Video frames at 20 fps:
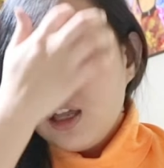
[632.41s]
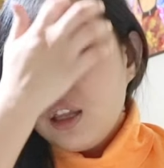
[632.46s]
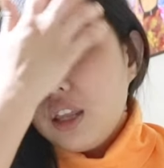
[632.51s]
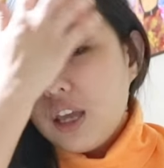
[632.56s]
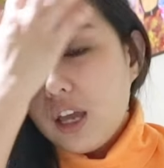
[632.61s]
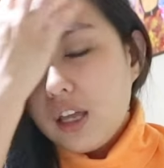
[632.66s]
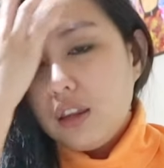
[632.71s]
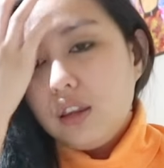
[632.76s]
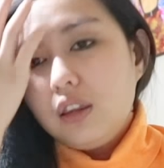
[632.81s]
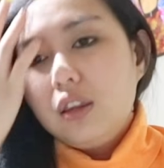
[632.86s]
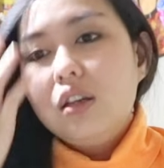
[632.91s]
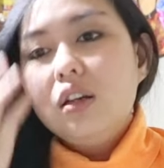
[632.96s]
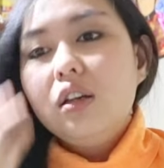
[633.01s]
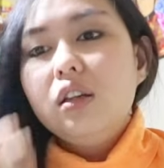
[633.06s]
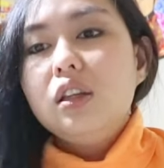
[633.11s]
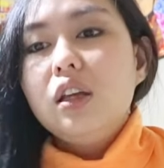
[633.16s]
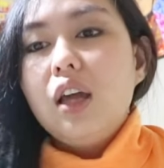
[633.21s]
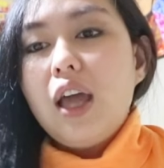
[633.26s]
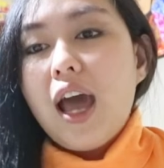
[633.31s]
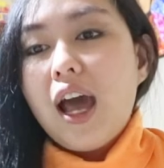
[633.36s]
That
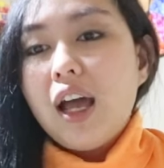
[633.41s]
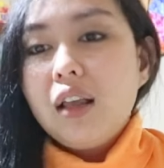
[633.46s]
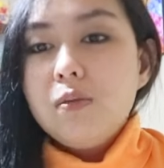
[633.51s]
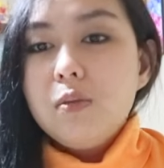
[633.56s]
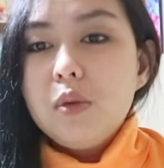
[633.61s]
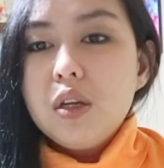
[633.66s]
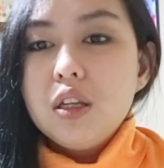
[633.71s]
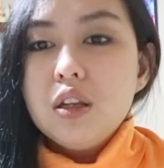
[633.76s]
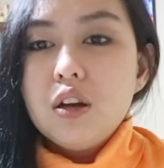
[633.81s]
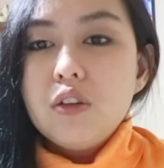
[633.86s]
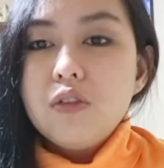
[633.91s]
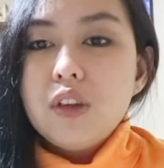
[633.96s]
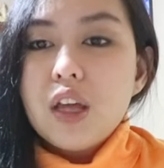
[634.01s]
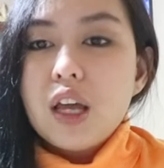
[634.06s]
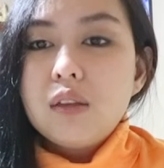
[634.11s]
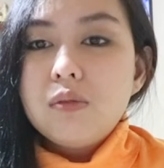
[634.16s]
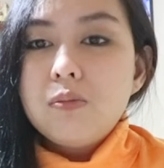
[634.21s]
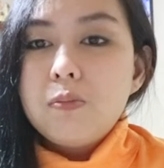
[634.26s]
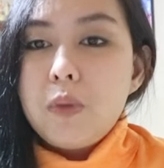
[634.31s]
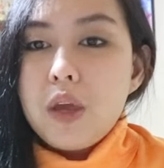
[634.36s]
the admin of
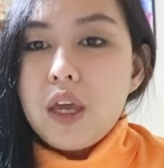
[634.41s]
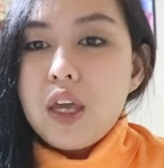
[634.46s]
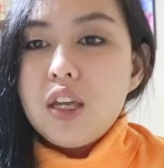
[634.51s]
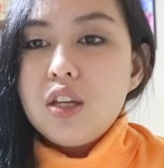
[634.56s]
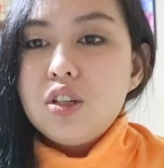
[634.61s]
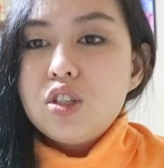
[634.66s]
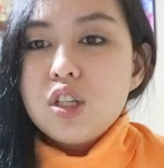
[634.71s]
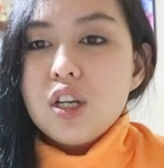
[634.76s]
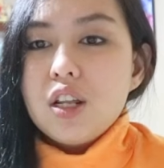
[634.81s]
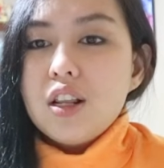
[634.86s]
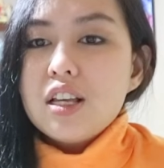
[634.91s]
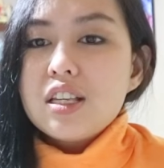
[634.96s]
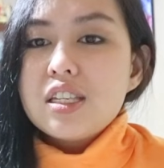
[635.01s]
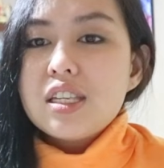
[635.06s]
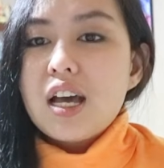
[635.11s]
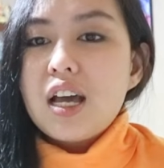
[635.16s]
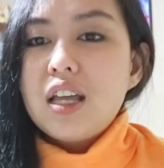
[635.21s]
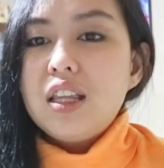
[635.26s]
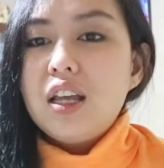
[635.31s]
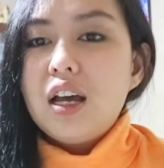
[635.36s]
that page in
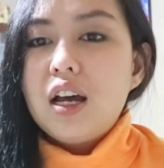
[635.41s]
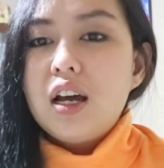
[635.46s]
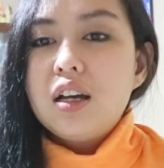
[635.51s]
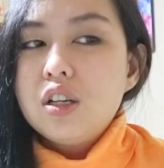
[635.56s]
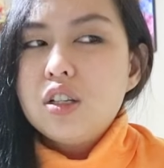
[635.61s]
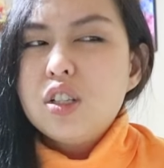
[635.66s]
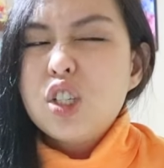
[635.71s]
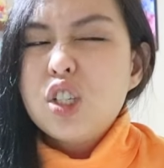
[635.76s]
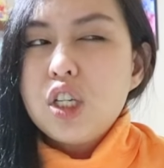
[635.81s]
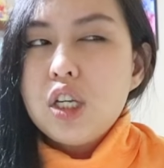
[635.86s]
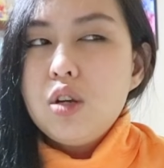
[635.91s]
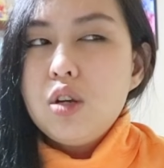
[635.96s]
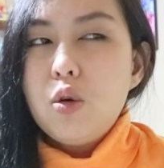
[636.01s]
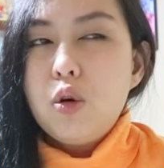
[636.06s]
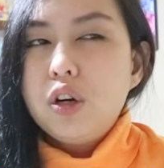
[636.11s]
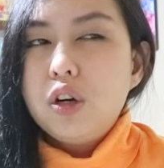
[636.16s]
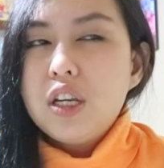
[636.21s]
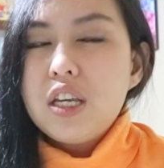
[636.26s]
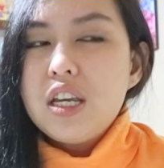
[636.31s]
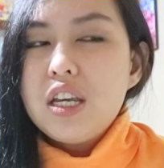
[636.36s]
Lazada, she
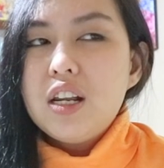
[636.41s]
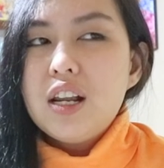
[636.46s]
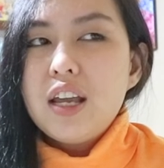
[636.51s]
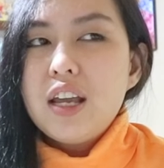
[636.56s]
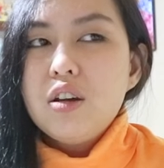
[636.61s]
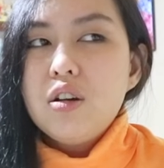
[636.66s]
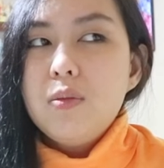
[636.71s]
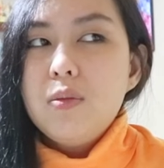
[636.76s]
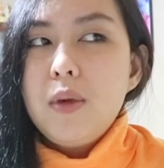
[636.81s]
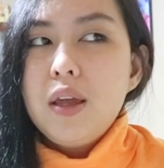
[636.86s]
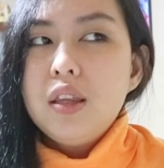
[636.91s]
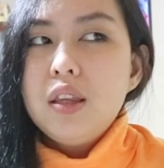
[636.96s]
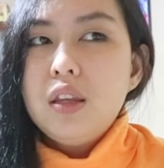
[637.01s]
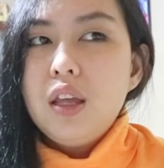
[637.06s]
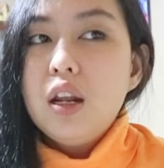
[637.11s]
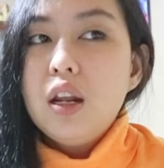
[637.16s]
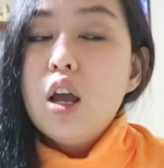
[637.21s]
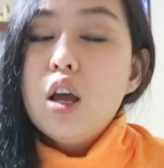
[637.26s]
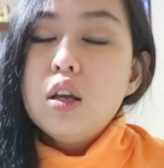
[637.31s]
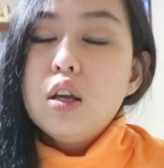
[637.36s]
or he like
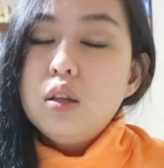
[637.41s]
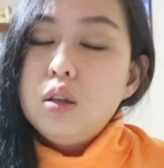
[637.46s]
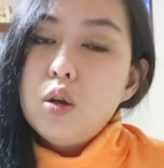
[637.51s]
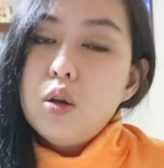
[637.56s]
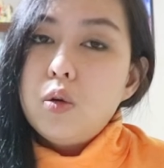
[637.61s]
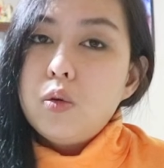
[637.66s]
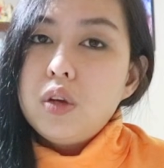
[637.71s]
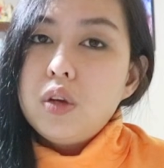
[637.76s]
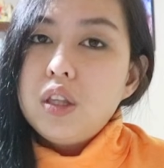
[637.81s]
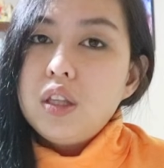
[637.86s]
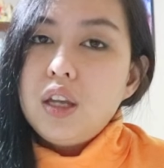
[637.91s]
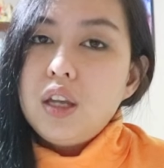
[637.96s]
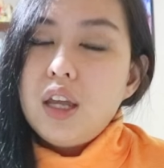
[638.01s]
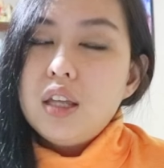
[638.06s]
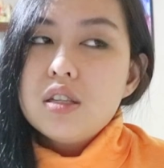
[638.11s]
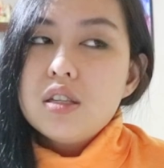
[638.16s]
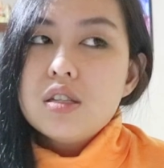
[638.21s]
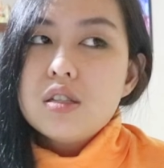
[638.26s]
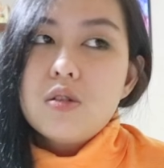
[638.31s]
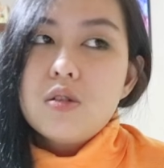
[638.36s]
commented, no, it
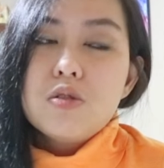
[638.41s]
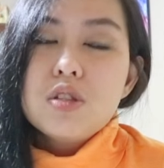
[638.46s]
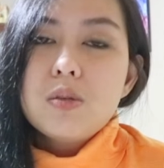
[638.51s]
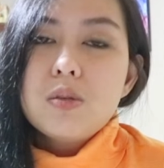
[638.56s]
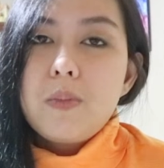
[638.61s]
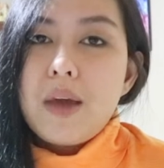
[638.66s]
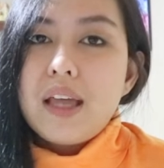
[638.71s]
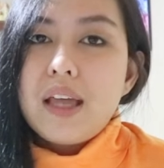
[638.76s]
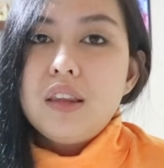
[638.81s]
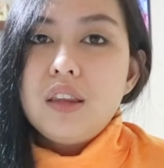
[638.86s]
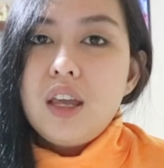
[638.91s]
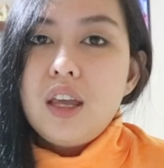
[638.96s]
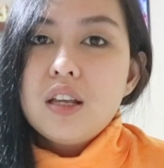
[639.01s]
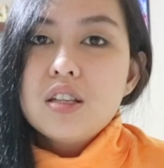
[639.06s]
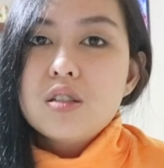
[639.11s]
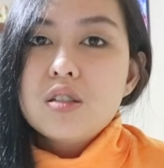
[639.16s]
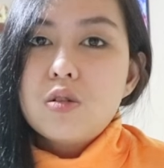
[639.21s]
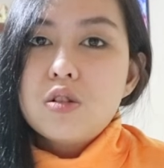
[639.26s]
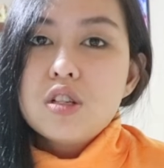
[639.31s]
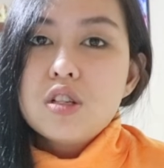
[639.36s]
can sew
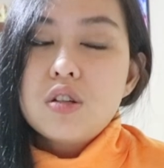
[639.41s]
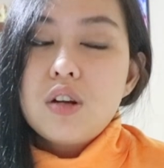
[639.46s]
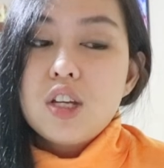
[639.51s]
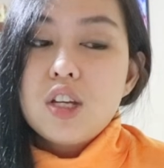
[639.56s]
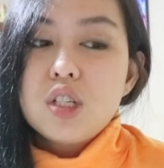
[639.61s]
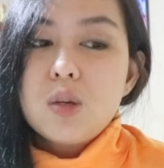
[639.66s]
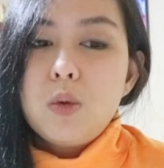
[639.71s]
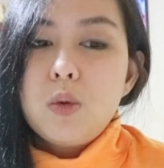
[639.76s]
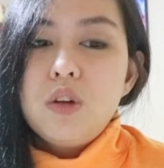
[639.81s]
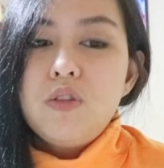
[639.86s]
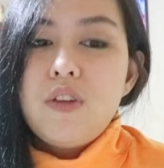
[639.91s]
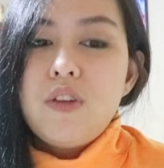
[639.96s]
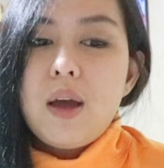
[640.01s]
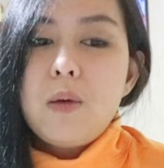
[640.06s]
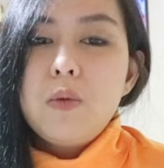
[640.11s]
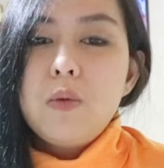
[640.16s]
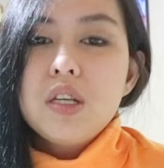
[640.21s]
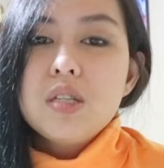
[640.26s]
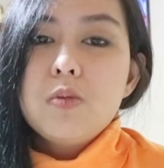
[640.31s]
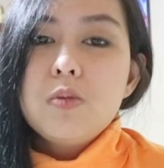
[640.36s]
spandex or stretchable
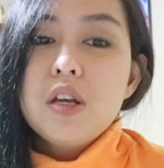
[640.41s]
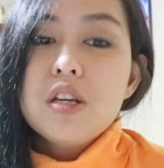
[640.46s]
fabrics.